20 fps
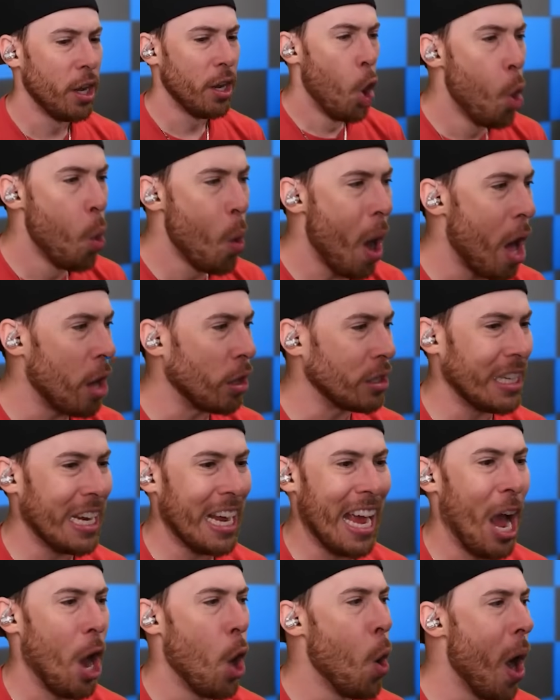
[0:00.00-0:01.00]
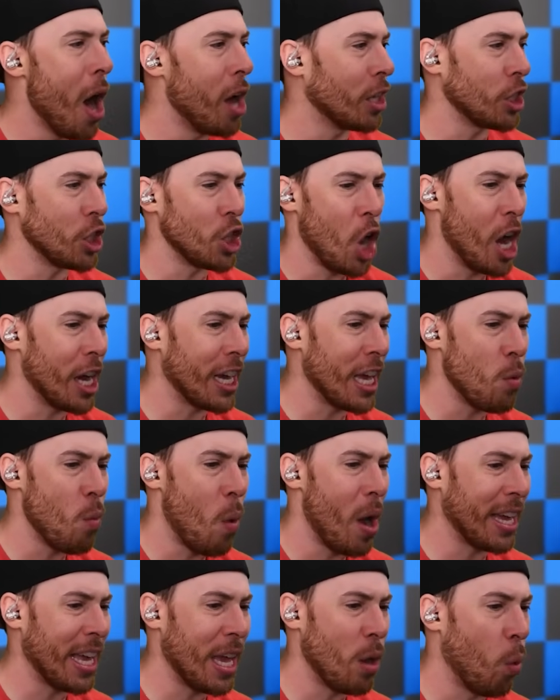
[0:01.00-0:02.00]
Who else? Who else is Huggy
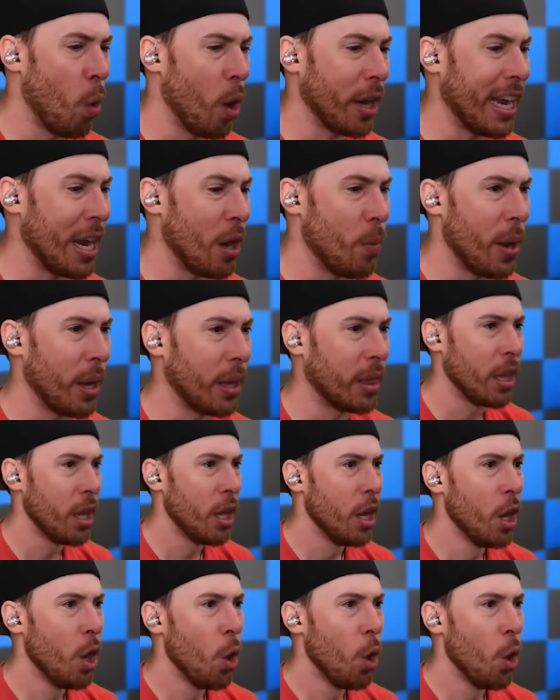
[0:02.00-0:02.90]
Wuggy working with?